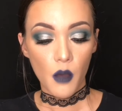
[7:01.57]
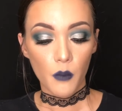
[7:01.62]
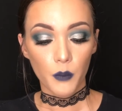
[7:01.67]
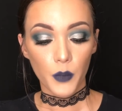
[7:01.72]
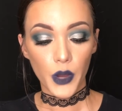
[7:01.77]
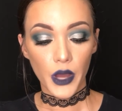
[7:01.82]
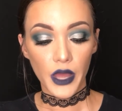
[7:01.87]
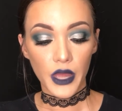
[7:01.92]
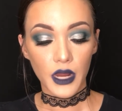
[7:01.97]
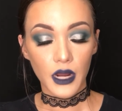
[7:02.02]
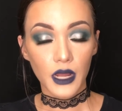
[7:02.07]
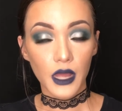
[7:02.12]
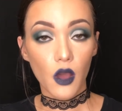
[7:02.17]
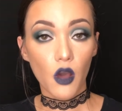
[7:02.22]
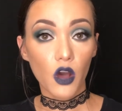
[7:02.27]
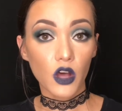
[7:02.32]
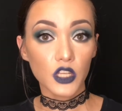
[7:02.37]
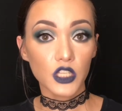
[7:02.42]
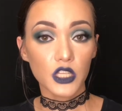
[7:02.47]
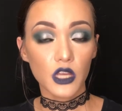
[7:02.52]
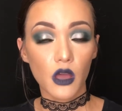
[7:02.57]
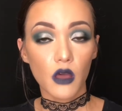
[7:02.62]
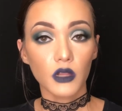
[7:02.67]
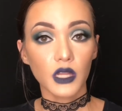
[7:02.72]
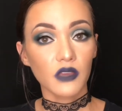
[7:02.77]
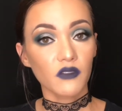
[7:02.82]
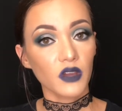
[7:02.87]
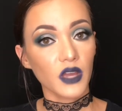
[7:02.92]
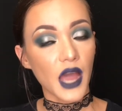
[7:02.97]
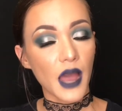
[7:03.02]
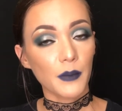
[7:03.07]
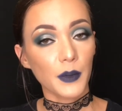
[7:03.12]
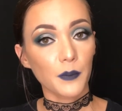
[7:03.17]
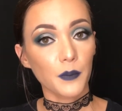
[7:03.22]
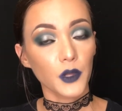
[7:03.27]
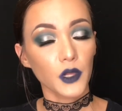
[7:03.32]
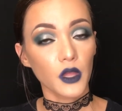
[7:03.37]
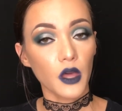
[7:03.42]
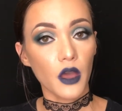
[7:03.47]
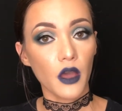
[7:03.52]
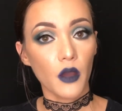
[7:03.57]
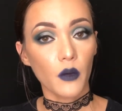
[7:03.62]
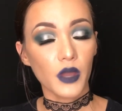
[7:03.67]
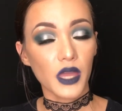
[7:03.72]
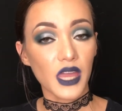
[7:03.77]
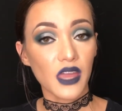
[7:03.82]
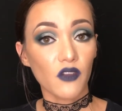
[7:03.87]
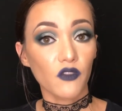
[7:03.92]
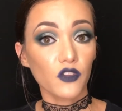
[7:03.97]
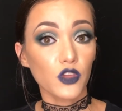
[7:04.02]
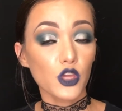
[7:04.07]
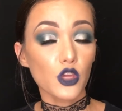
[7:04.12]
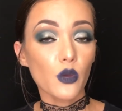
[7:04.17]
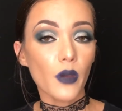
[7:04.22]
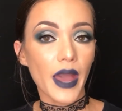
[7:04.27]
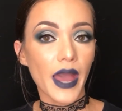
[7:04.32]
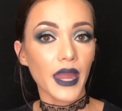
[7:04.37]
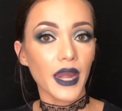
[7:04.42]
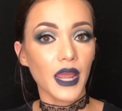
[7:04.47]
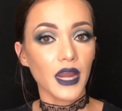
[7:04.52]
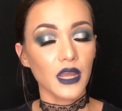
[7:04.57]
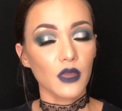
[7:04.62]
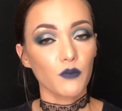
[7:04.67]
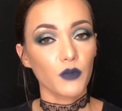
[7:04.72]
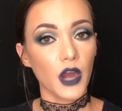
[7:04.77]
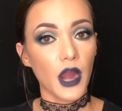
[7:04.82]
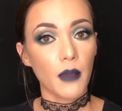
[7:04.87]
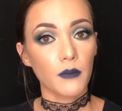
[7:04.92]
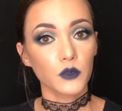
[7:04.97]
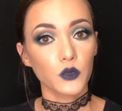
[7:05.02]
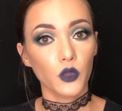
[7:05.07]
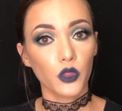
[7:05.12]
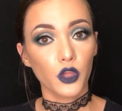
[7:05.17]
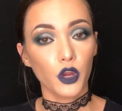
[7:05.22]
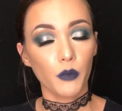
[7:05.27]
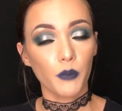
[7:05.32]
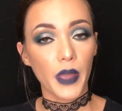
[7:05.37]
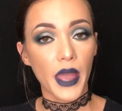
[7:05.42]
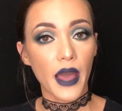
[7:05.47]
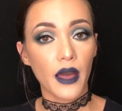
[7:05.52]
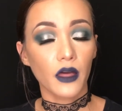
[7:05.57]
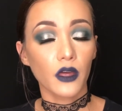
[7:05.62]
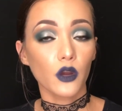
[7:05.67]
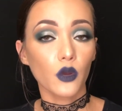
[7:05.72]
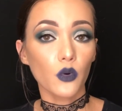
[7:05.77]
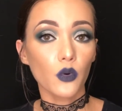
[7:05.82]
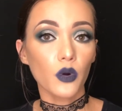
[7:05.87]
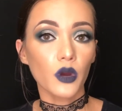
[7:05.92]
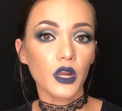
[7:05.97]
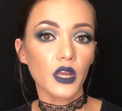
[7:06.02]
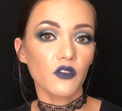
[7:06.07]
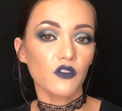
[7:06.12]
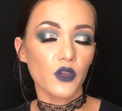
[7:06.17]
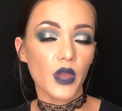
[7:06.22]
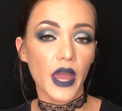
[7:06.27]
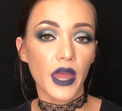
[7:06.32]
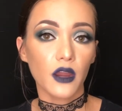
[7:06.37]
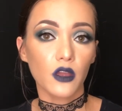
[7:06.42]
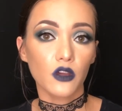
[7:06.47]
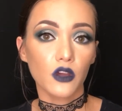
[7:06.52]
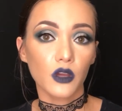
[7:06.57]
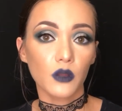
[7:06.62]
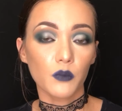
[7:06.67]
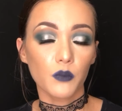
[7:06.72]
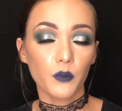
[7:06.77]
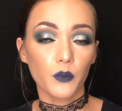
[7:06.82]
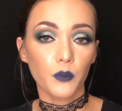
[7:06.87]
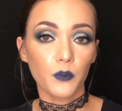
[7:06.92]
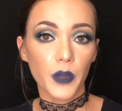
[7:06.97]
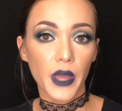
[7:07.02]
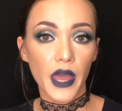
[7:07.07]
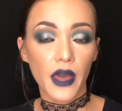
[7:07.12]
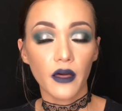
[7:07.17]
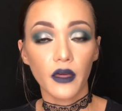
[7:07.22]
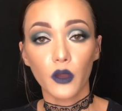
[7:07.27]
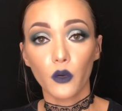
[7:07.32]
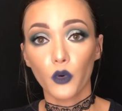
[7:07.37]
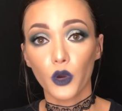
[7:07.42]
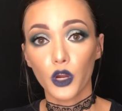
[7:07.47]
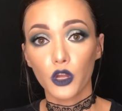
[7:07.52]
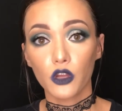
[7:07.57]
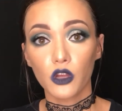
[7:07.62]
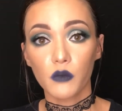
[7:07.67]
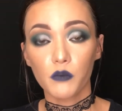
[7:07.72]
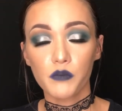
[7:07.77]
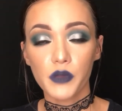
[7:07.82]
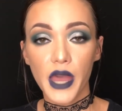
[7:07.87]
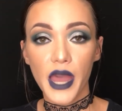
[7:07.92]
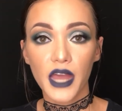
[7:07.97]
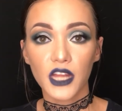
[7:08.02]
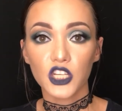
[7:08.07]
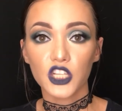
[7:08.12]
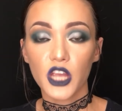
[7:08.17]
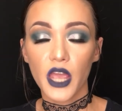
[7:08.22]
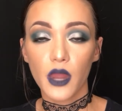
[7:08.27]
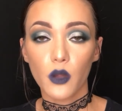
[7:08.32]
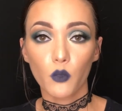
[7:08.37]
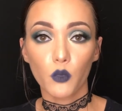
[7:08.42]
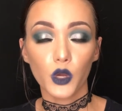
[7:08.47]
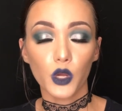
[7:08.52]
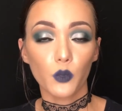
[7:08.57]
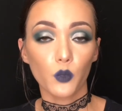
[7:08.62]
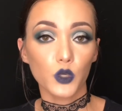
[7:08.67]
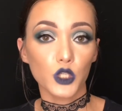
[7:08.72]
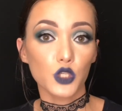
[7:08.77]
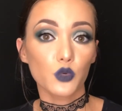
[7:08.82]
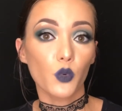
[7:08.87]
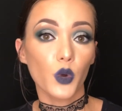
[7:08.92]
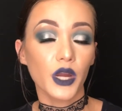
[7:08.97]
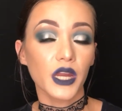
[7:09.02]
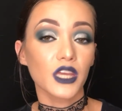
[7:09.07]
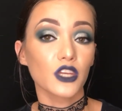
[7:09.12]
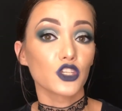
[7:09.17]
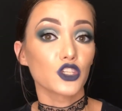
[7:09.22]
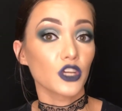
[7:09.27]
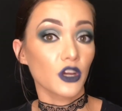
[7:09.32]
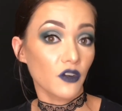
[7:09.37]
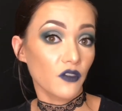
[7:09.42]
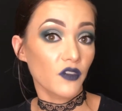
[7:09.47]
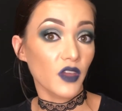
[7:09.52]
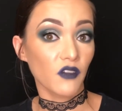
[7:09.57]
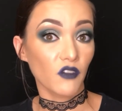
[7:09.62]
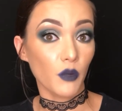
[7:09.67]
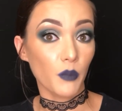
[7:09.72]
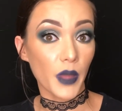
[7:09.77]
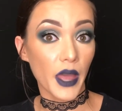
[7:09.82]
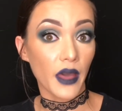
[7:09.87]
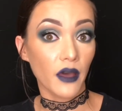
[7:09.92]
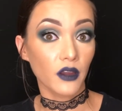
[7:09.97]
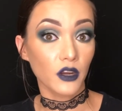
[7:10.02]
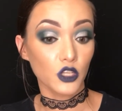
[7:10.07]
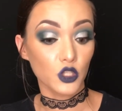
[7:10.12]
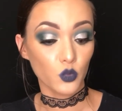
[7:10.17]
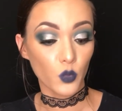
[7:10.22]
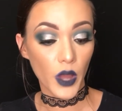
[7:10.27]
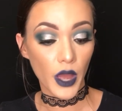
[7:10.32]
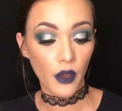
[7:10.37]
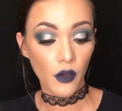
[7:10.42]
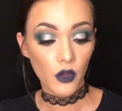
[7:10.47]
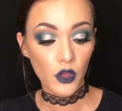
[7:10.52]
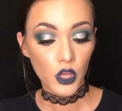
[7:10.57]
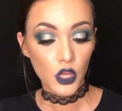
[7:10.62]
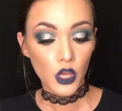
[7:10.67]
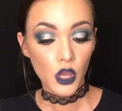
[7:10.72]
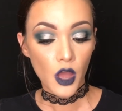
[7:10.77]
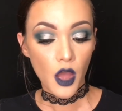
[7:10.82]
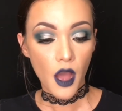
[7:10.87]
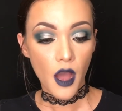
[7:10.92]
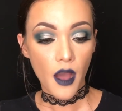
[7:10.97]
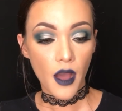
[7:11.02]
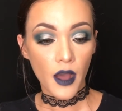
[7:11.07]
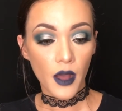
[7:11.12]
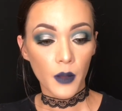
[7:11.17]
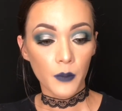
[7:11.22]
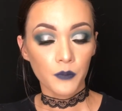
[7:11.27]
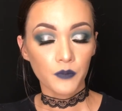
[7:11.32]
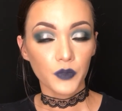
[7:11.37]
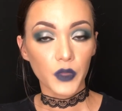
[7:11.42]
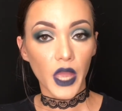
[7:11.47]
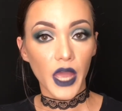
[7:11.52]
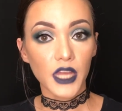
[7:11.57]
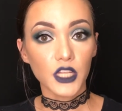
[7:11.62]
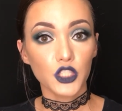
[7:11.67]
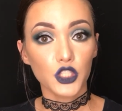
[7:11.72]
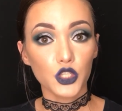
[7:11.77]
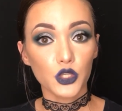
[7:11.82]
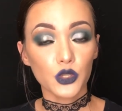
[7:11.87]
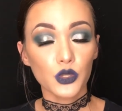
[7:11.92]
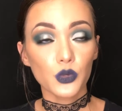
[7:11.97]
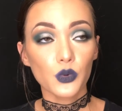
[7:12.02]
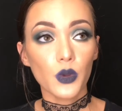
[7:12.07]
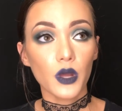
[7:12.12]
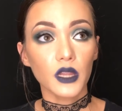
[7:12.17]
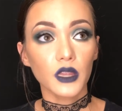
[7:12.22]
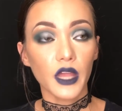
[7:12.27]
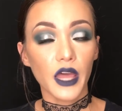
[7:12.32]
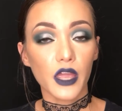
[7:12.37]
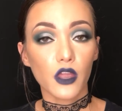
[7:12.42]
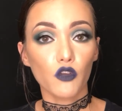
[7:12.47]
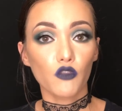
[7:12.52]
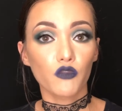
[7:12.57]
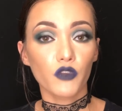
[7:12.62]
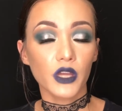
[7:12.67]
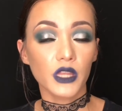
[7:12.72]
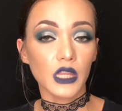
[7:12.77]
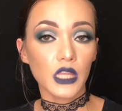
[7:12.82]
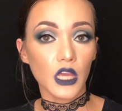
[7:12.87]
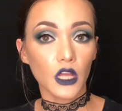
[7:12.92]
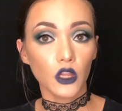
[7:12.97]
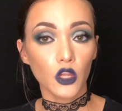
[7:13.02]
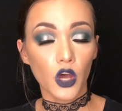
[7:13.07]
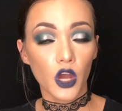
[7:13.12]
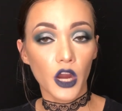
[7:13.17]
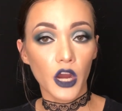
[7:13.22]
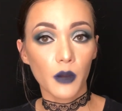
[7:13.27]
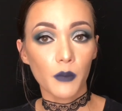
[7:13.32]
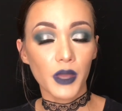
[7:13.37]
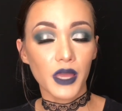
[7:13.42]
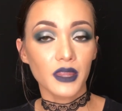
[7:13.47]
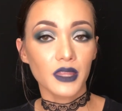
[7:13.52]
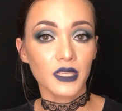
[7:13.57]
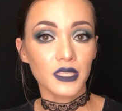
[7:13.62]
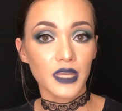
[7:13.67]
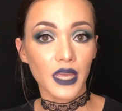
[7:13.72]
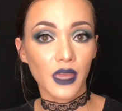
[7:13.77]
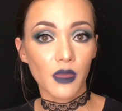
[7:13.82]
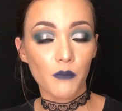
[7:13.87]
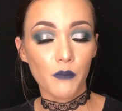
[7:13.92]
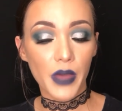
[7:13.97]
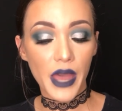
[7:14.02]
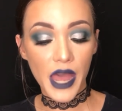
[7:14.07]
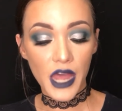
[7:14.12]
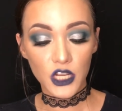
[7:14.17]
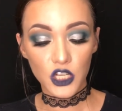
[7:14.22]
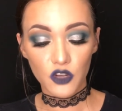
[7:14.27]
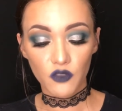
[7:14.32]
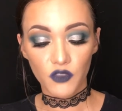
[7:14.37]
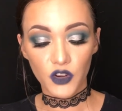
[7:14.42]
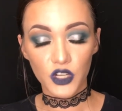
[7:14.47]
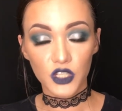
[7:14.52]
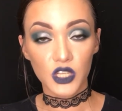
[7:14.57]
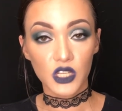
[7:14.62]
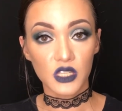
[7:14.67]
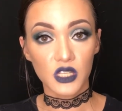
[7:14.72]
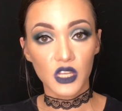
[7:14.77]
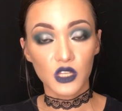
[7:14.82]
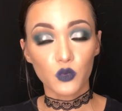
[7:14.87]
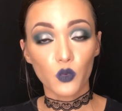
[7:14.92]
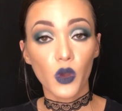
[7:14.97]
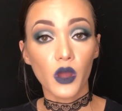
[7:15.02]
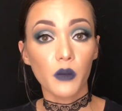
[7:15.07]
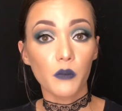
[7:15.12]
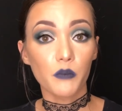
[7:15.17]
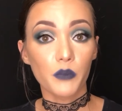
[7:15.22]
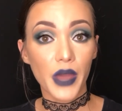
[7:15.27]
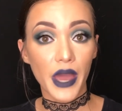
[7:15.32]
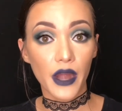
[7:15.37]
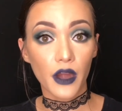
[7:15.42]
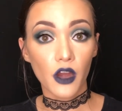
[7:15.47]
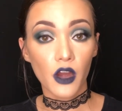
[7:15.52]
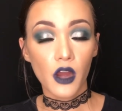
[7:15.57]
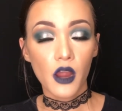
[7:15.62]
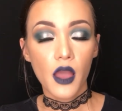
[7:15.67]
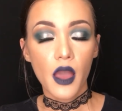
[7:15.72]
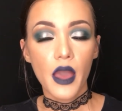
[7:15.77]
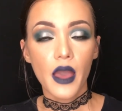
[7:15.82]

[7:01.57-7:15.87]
But also leave a comment below if you had any problems with your palette, or if you had a good palette or a good batch, and which one is your favorite palette as well. I do like Ring the Alarm in the second batch versus this one better.